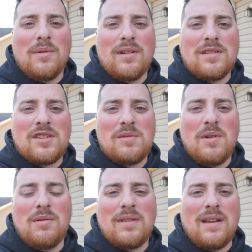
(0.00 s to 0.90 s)
and we're gonna
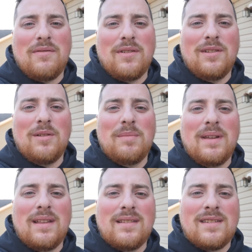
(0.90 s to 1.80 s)
smoke that for a little
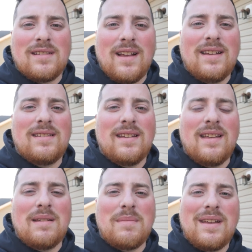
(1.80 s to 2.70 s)
bit and slice
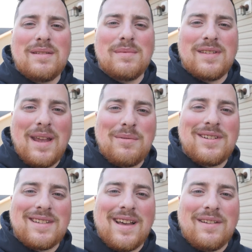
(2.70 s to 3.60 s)
it and make some
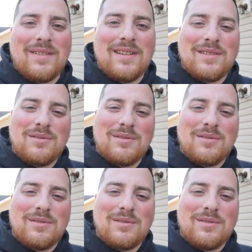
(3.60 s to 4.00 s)
sandwiches out of it.